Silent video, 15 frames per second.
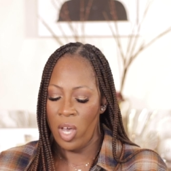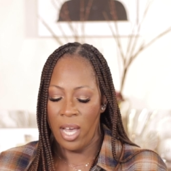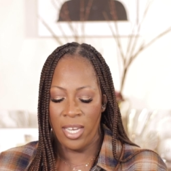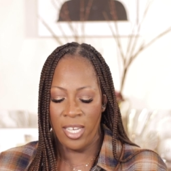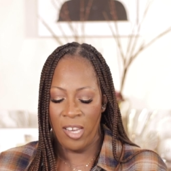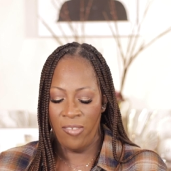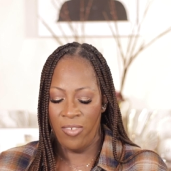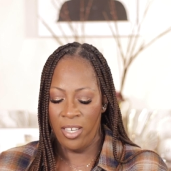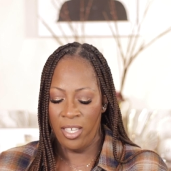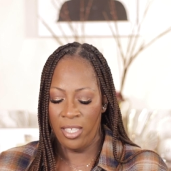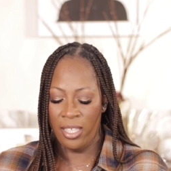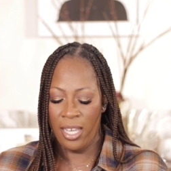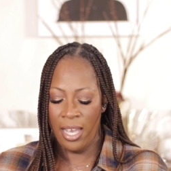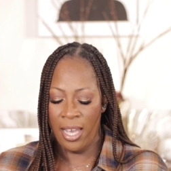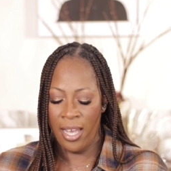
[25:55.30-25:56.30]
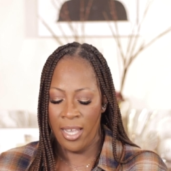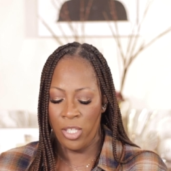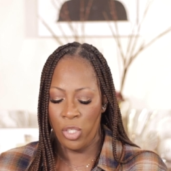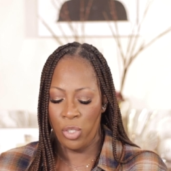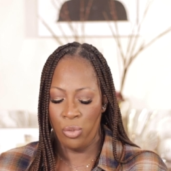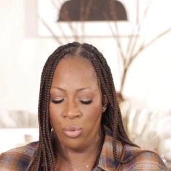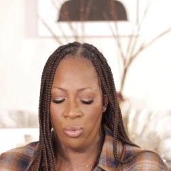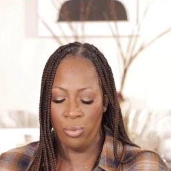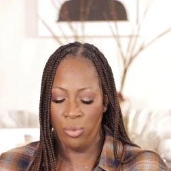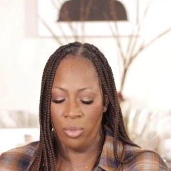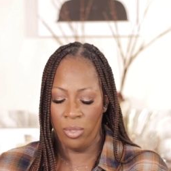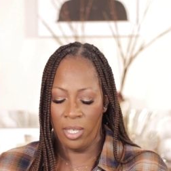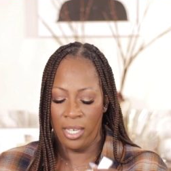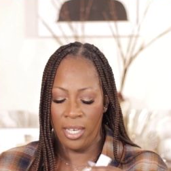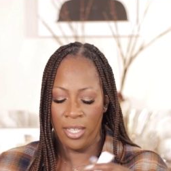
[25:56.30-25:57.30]
I definitely had to
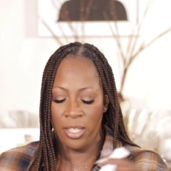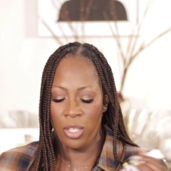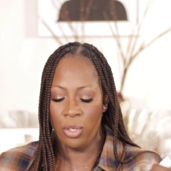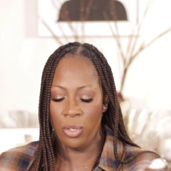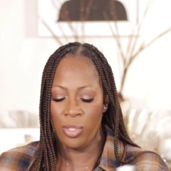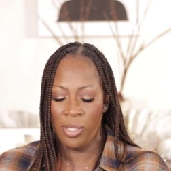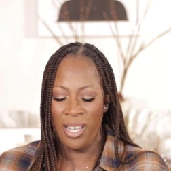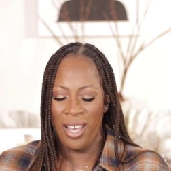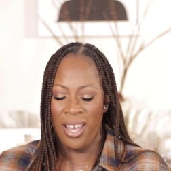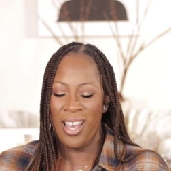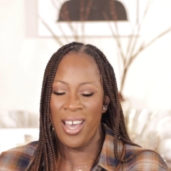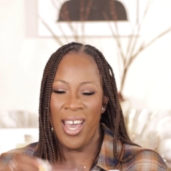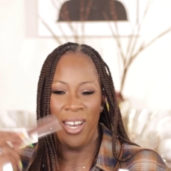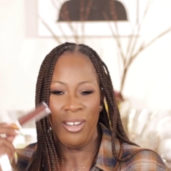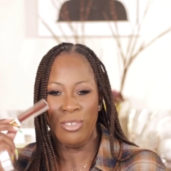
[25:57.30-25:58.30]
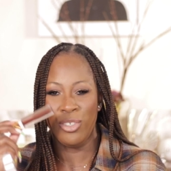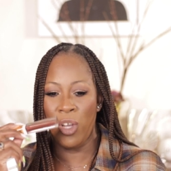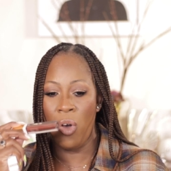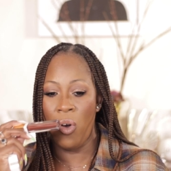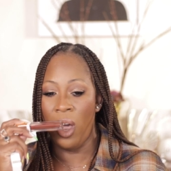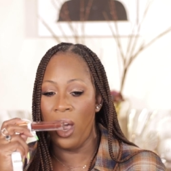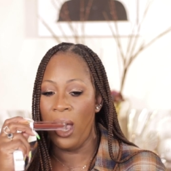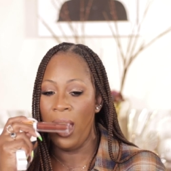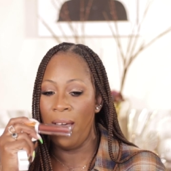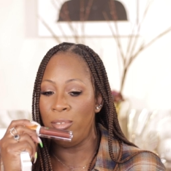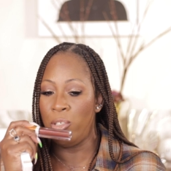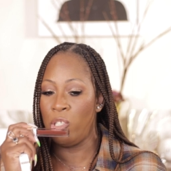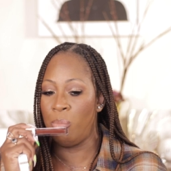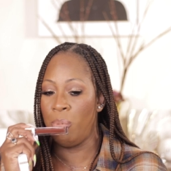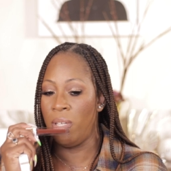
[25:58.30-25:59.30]
get those. I don't know. I have
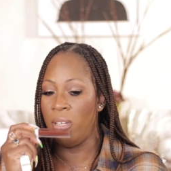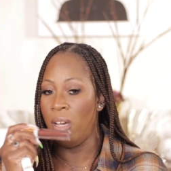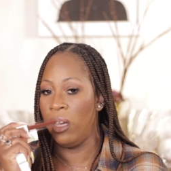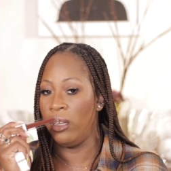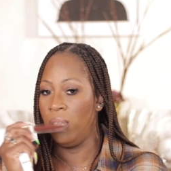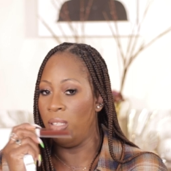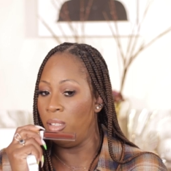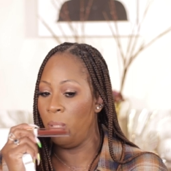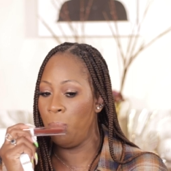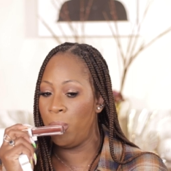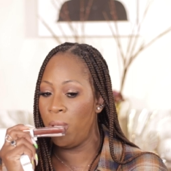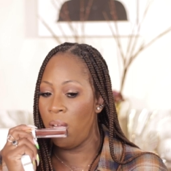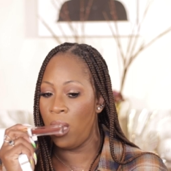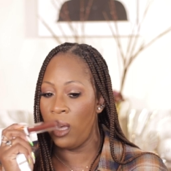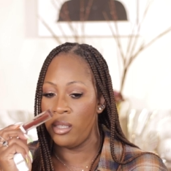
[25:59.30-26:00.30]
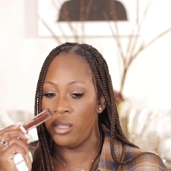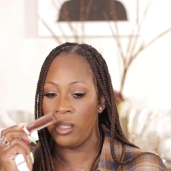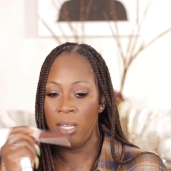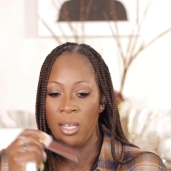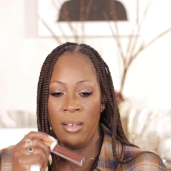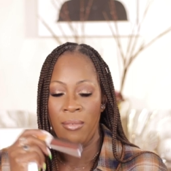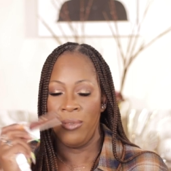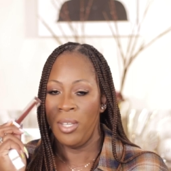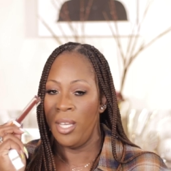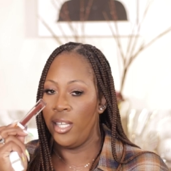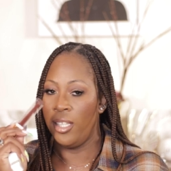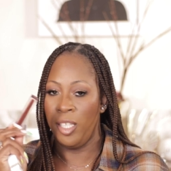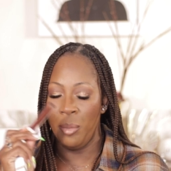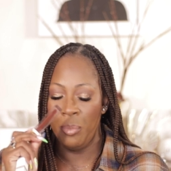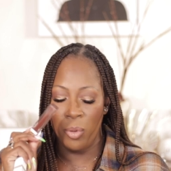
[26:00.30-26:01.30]
just been on a lip gloss
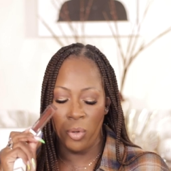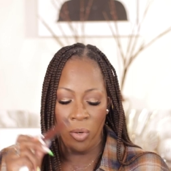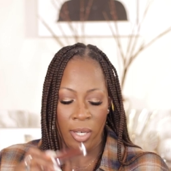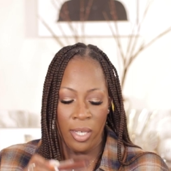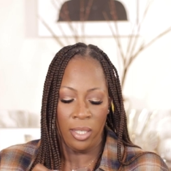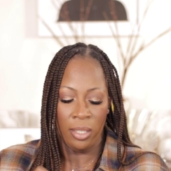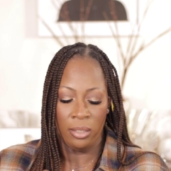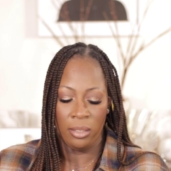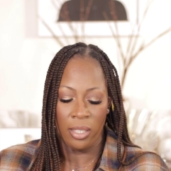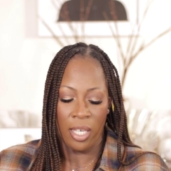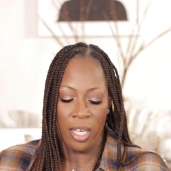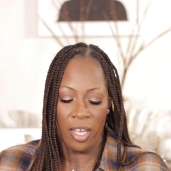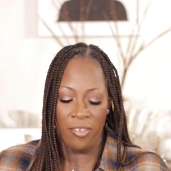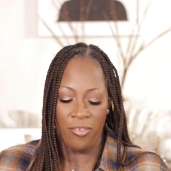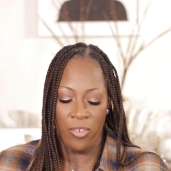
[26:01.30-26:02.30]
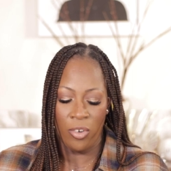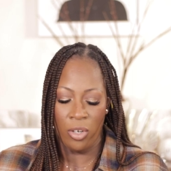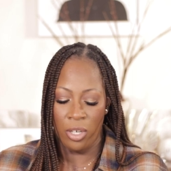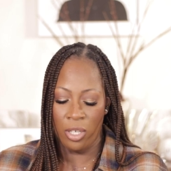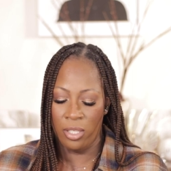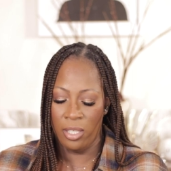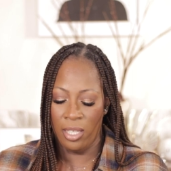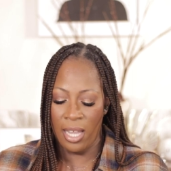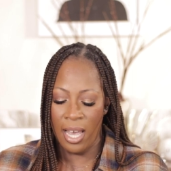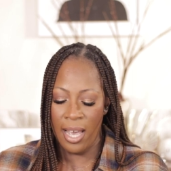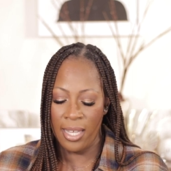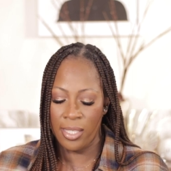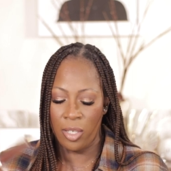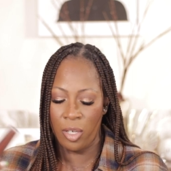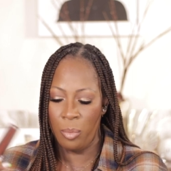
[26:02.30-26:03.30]
and lip oil kick for the
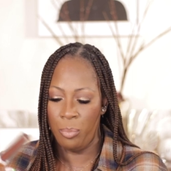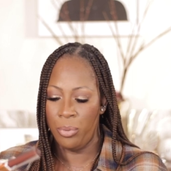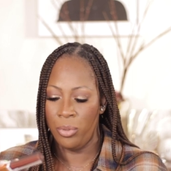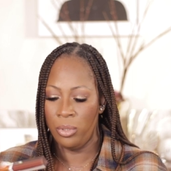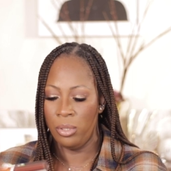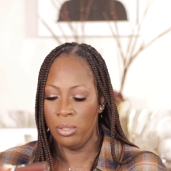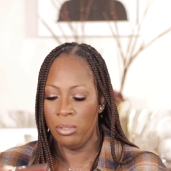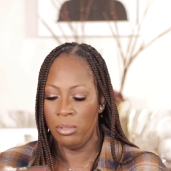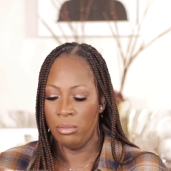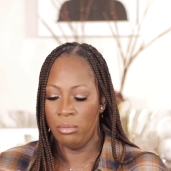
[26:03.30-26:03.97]
last couple